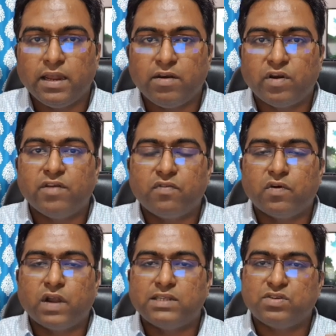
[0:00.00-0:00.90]

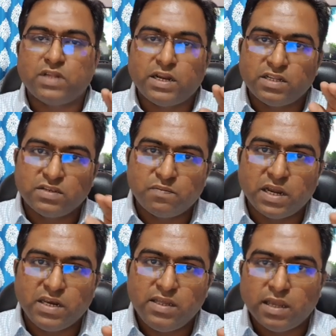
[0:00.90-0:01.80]
24 hours. So that is
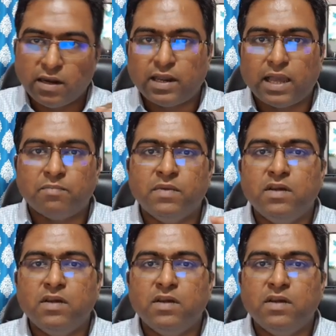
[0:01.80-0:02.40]
money and time.